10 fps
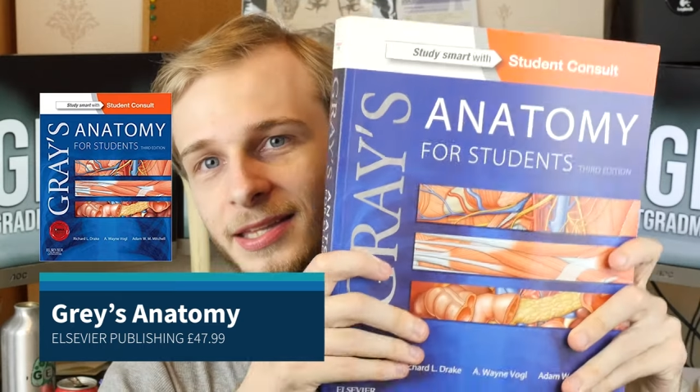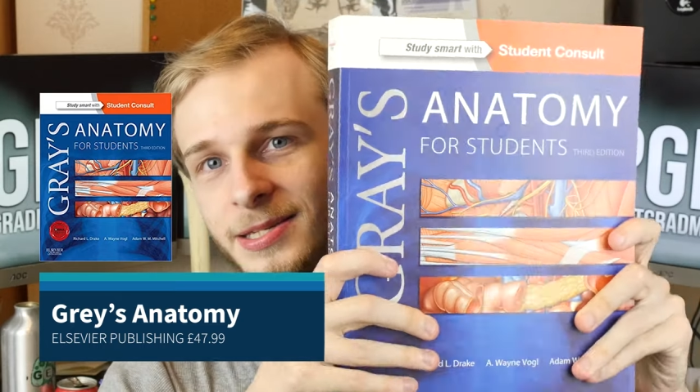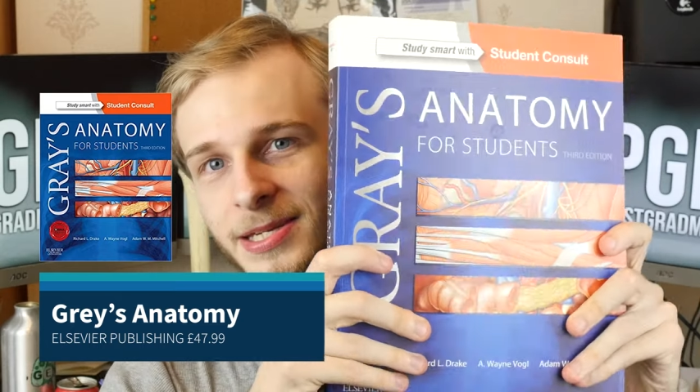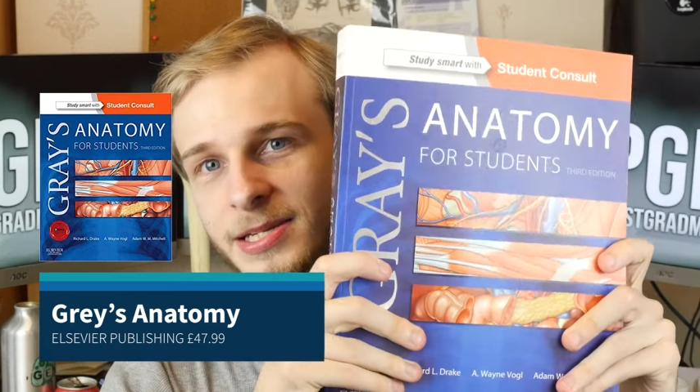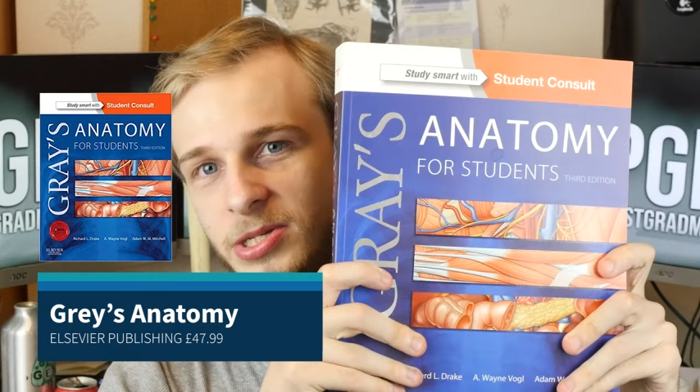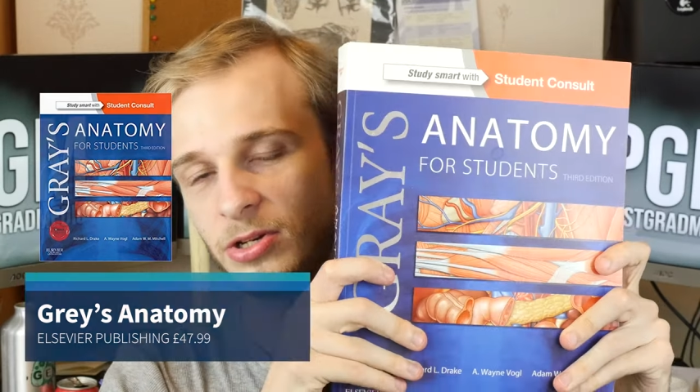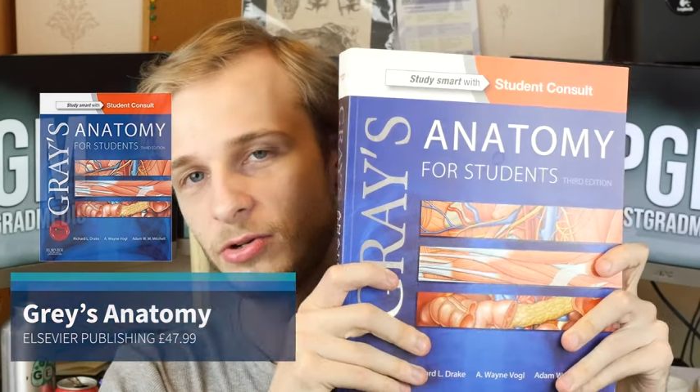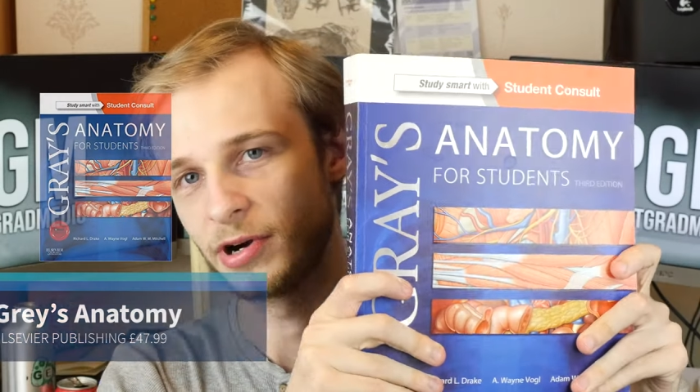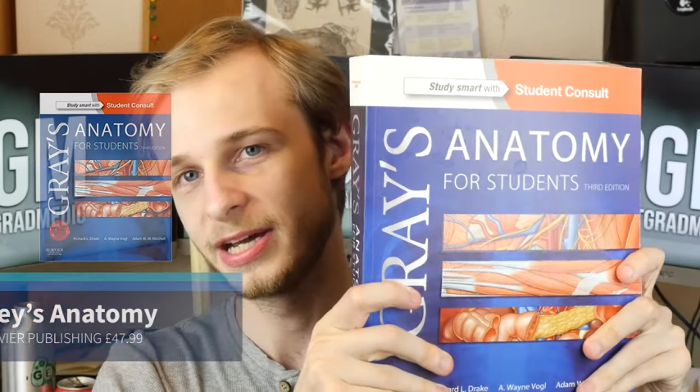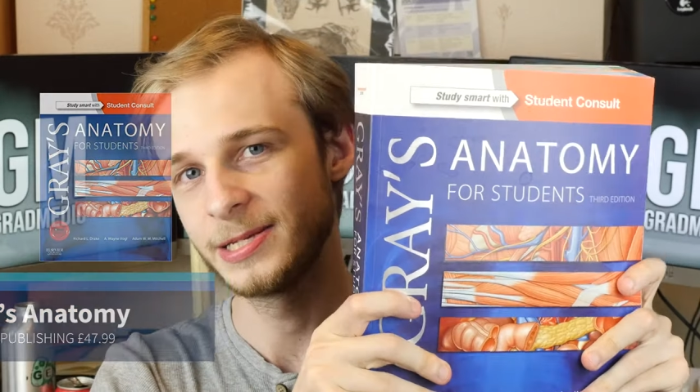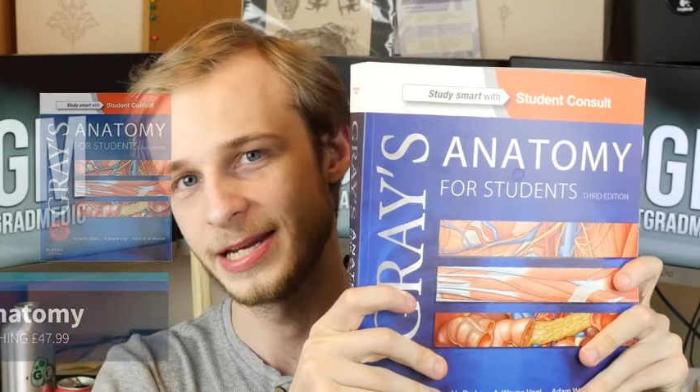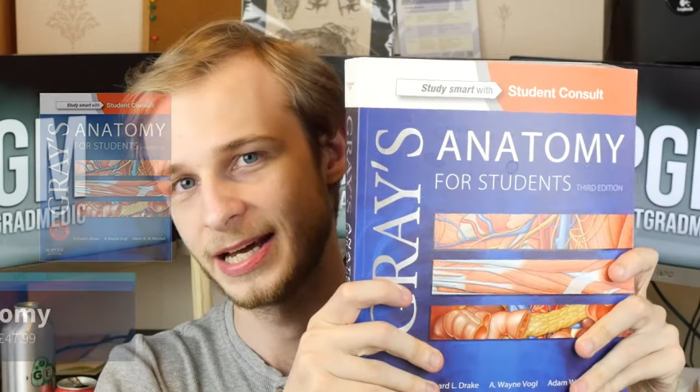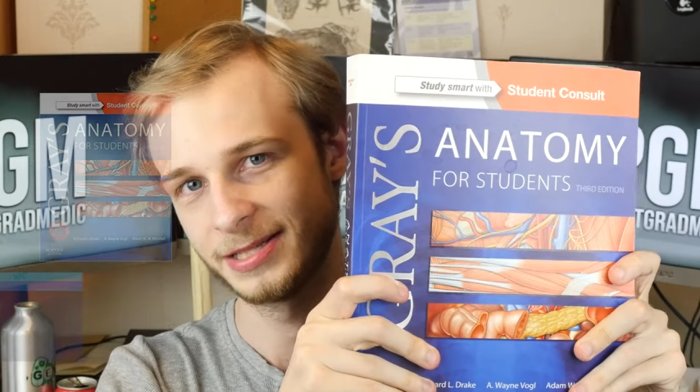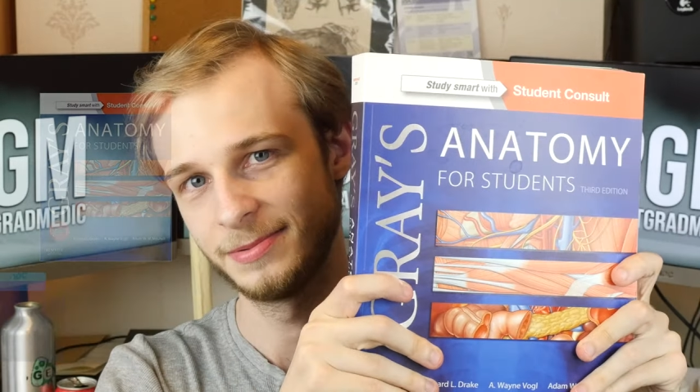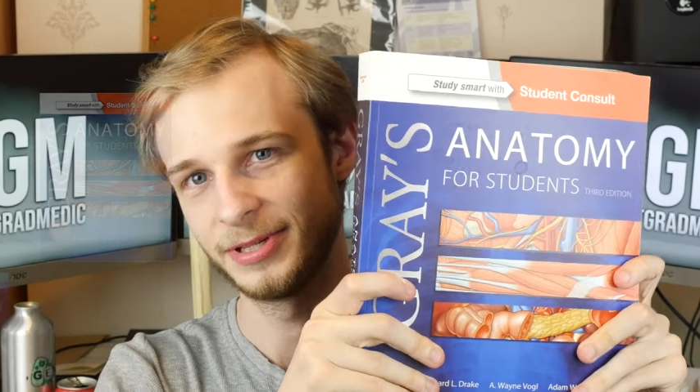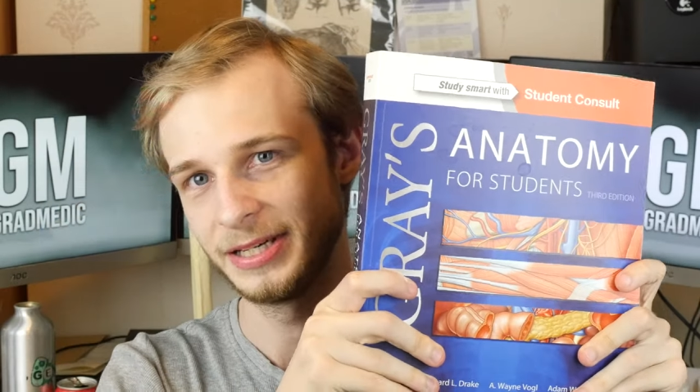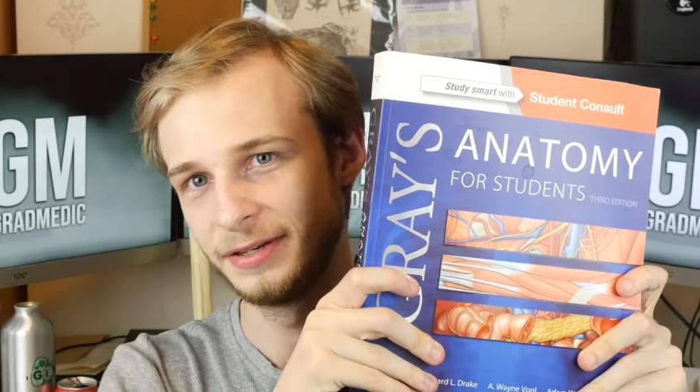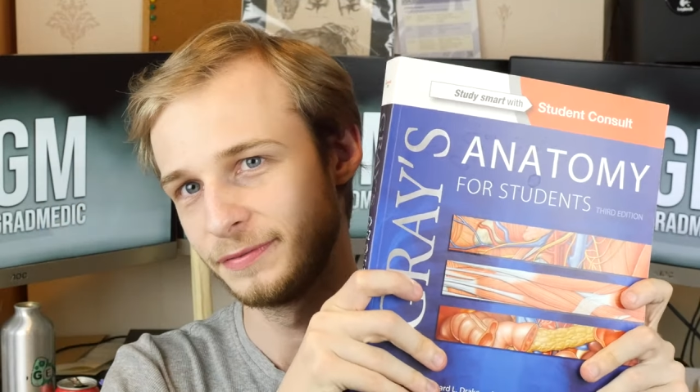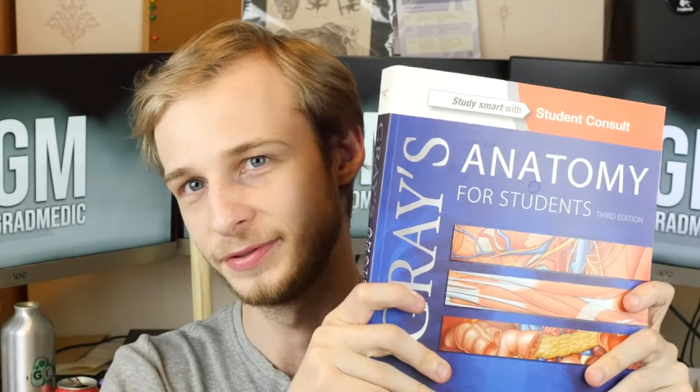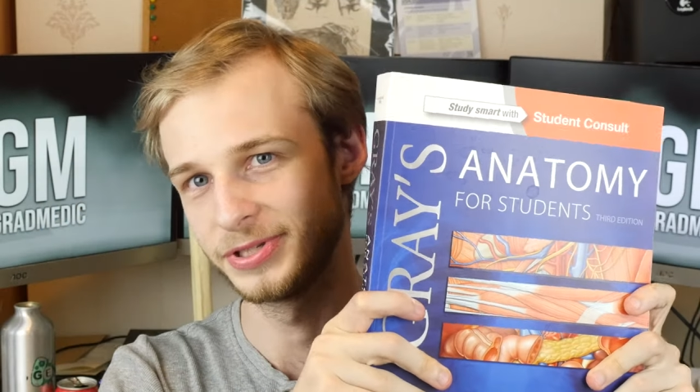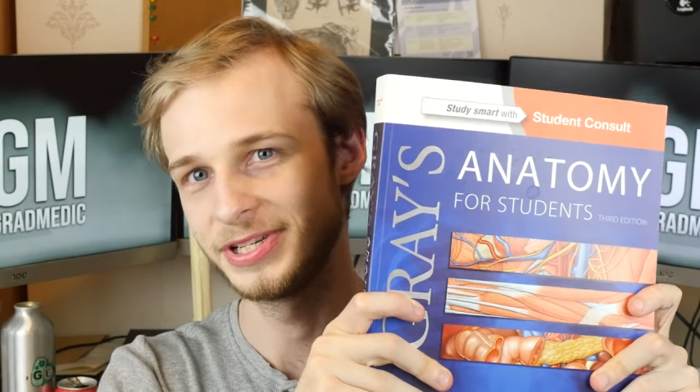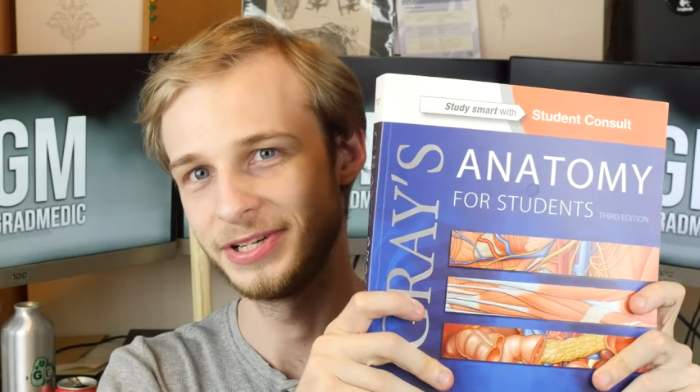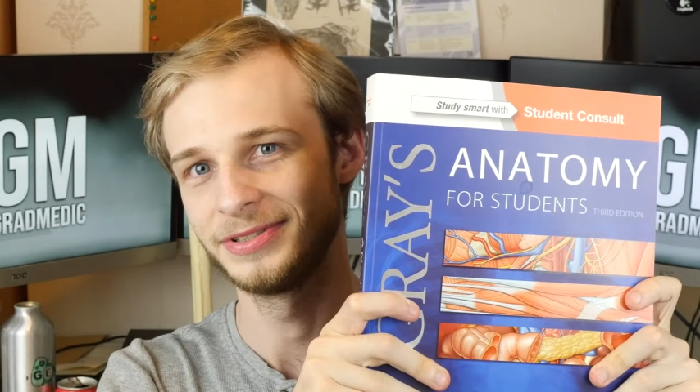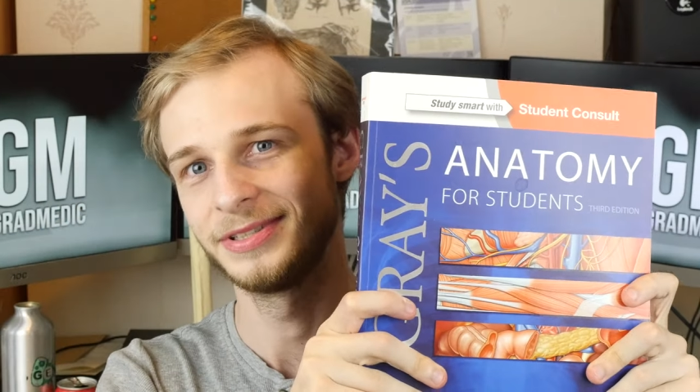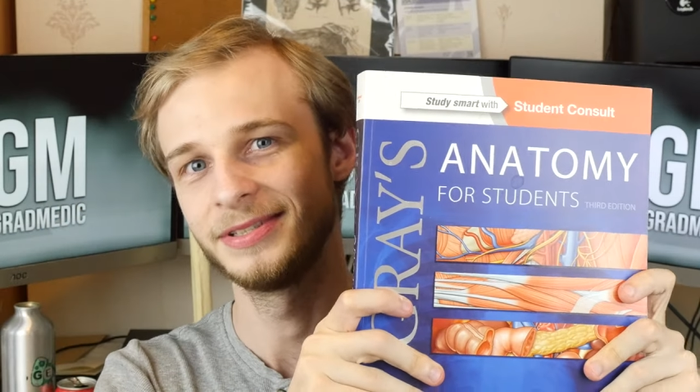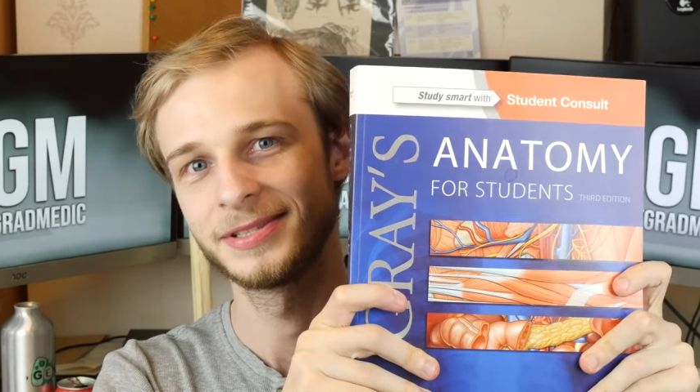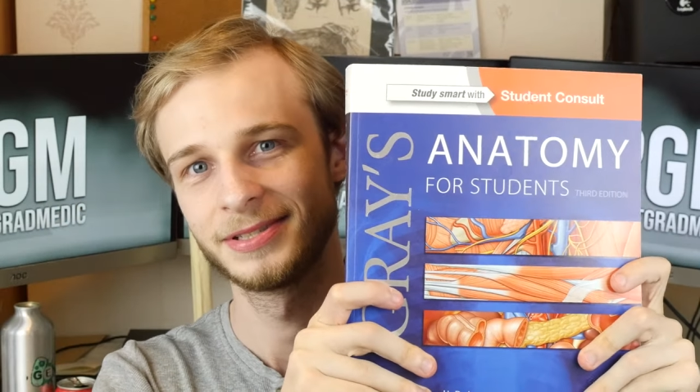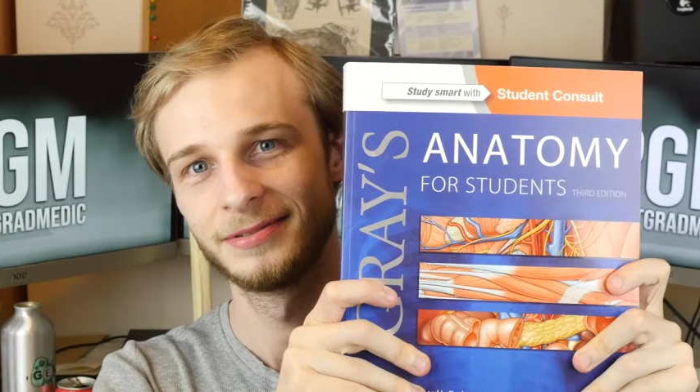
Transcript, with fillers: this is Gray's Anatomy for students.